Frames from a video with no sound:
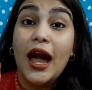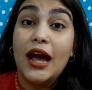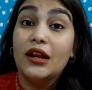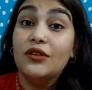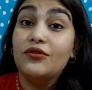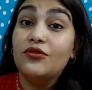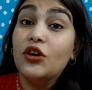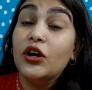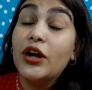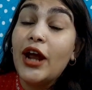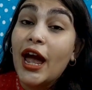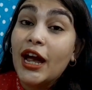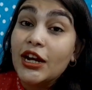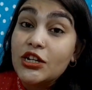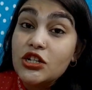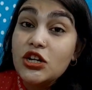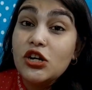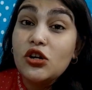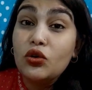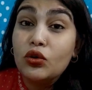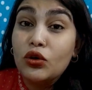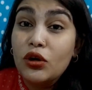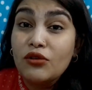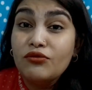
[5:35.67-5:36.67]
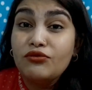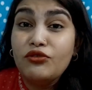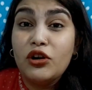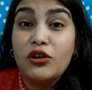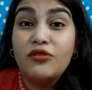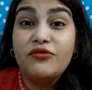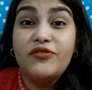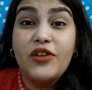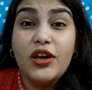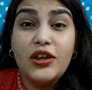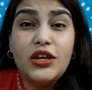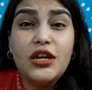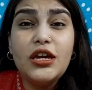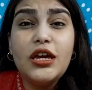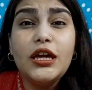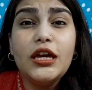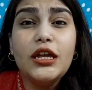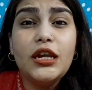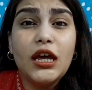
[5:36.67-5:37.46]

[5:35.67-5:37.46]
and if you're actually looking for a very